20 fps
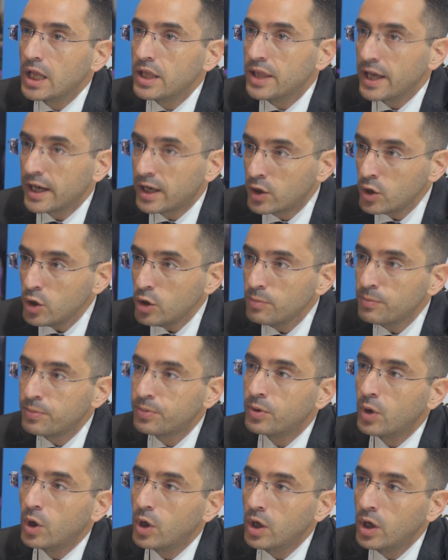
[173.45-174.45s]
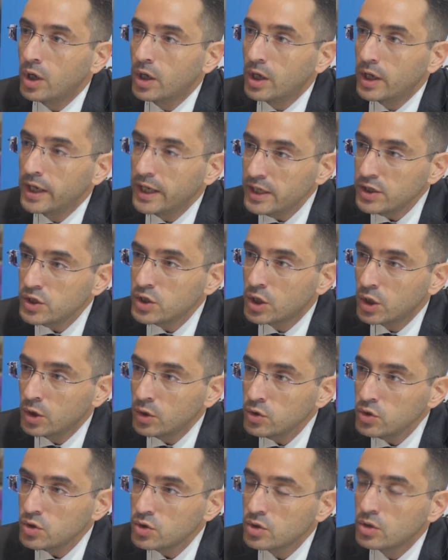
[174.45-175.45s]
the group
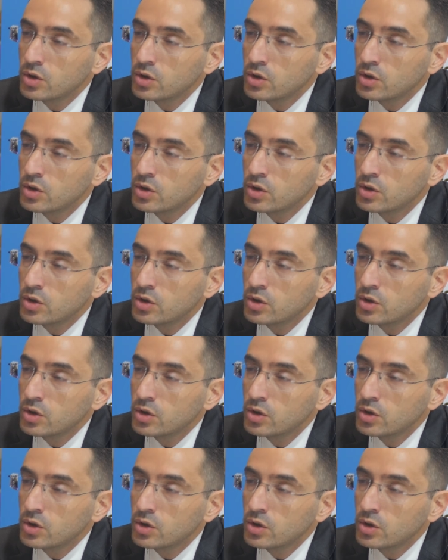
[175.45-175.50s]
issues